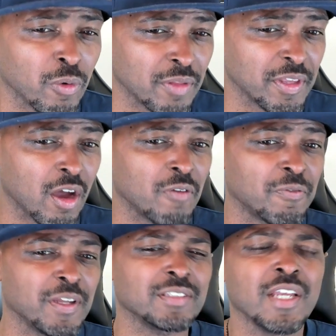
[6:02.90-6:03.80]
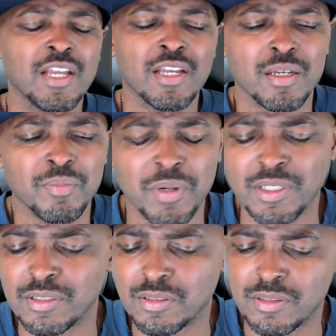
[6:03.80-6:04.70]
the offense.
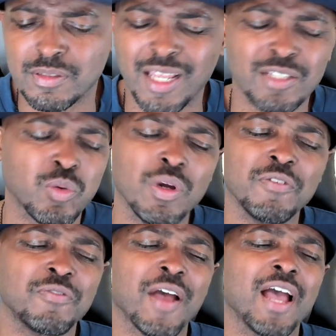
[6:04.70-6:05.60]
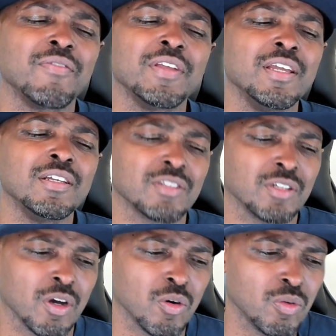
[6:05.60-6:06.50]
But like 25 years
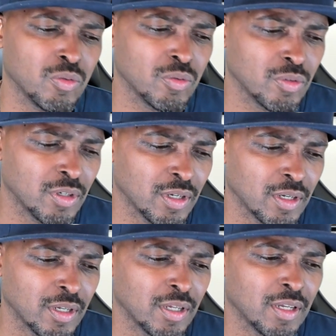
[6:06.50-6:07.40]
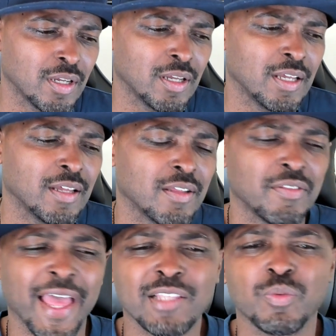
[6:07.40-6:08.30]
ago,
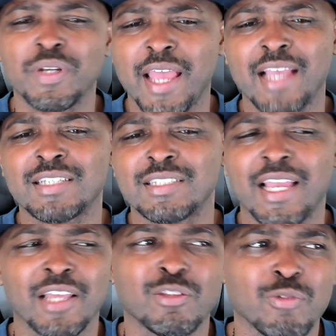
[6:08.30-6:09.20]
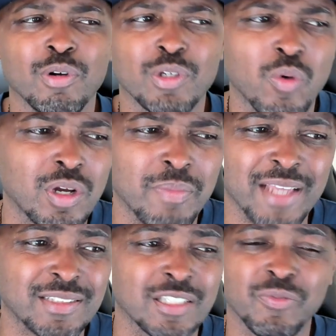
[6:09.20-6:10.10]
that's when they actually had throwing
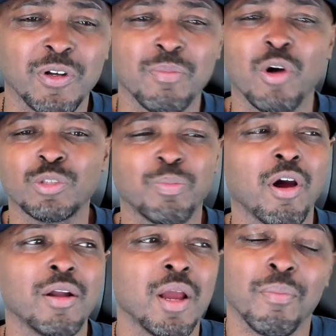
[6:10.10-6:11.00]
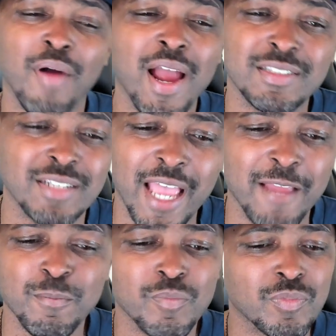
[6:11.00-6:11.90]
quarterbacks. Because for the most part, prior to
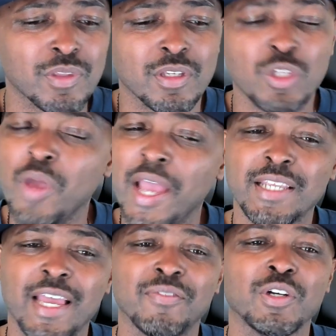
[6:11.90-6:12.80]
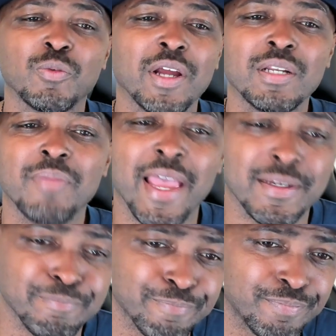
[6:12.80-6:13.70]
that, you had to have a good running
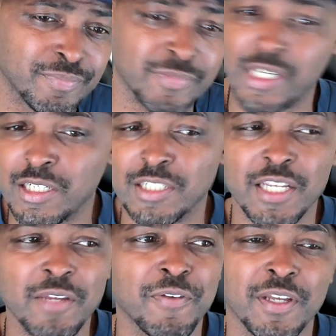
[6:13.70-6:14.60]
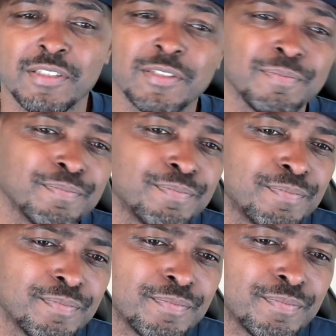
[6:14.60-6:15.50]
back and a good defense.
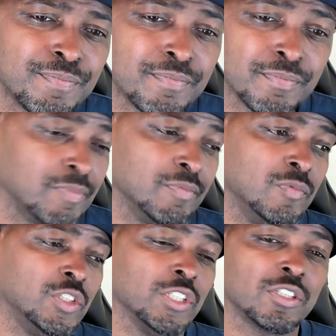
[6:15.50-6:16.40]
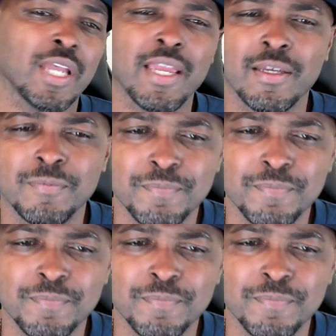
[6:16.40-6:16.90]
Just saying.